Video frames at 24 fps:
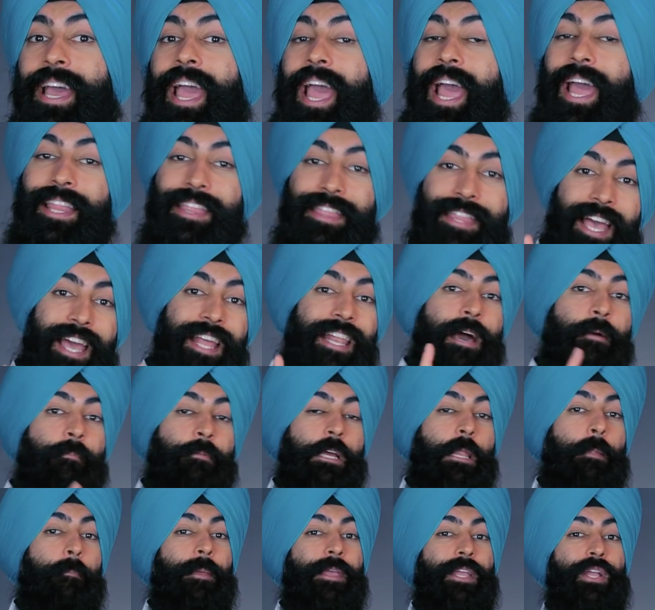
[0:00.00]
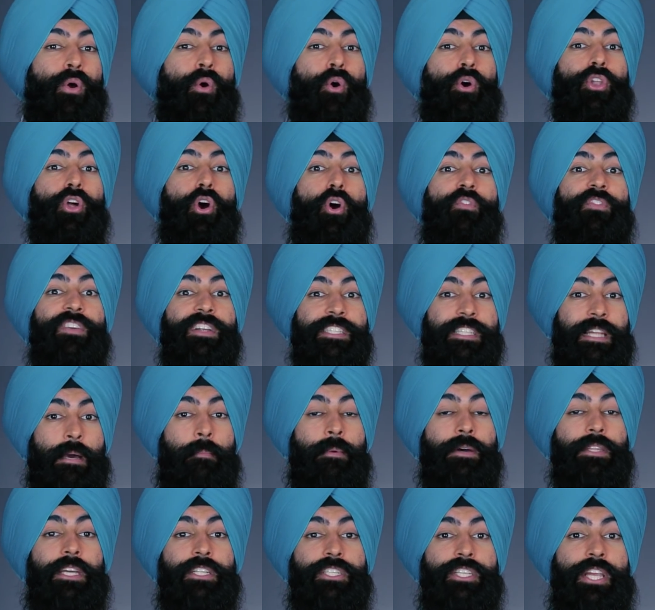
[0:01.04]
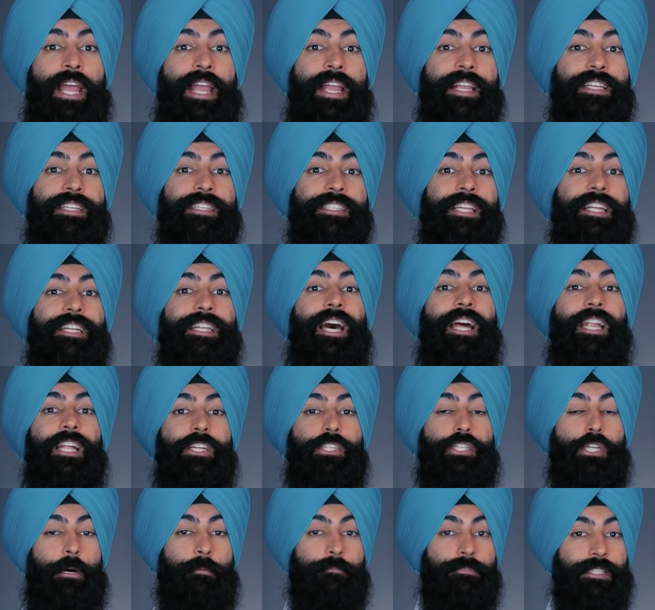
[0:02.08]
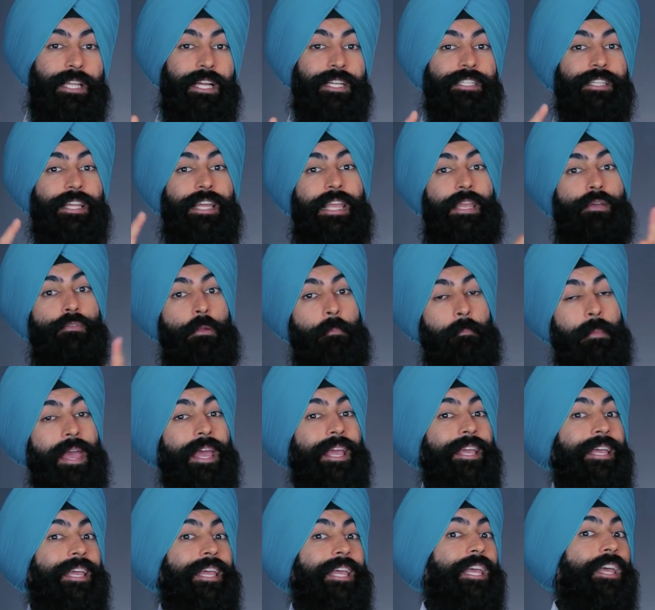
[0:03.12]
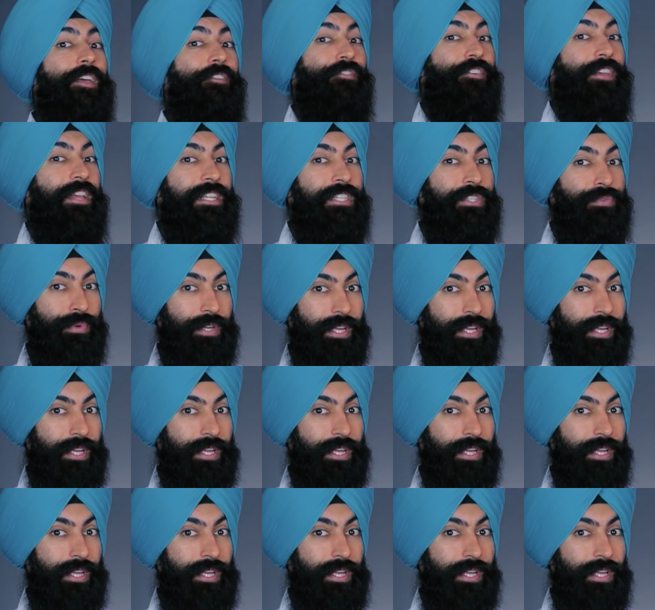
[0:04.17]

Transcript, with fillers: and then I'm going to be going over some of the changes that Donald Trump says that he would make if he's